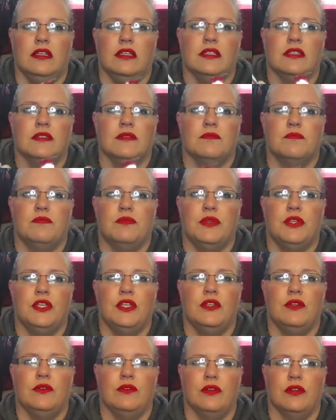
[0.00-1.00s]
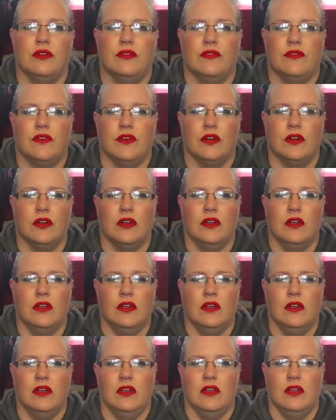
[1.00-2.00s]
It's beautiful.
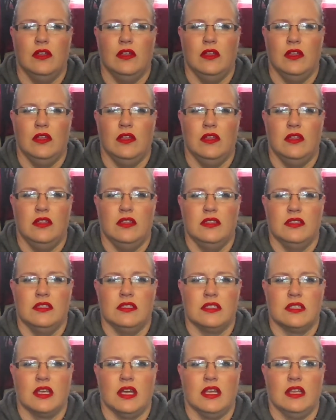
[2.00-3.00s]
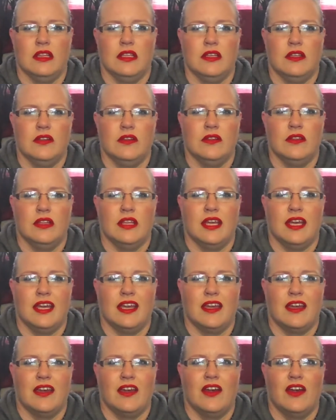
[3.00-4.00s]
It's got little
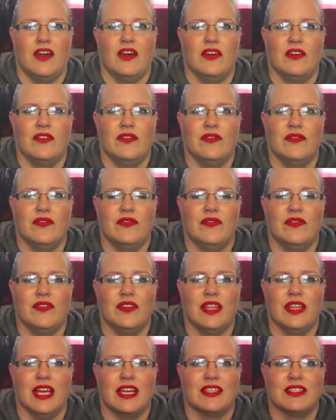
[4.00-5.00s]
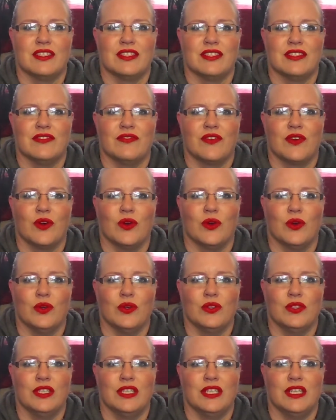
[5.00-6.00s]
like flecks of
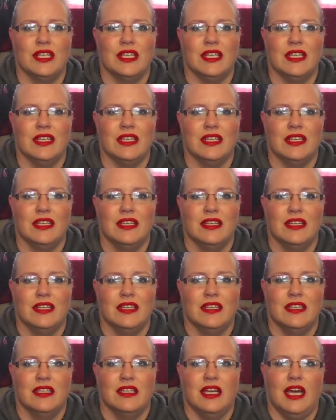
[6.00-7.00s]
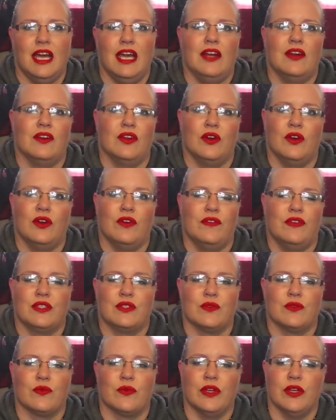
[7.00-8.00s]
gold in it. I don't know if
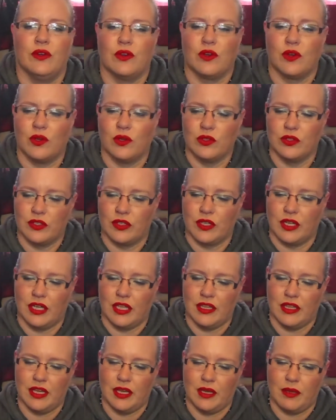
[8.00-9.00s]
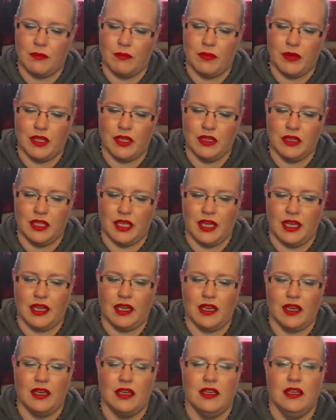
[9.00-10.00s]
it's real gold or anything, but like
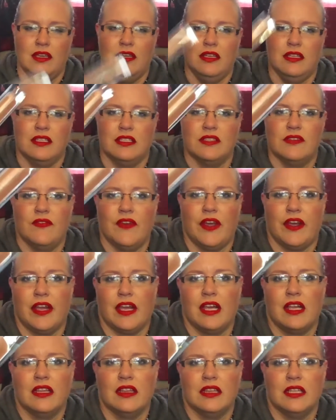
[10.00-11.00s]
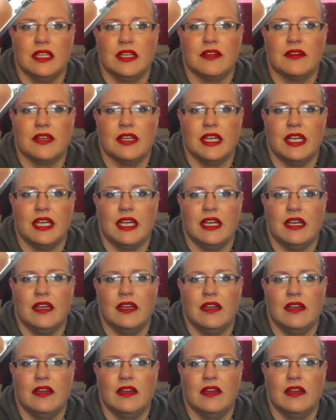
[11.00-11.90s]
it's a very glittery.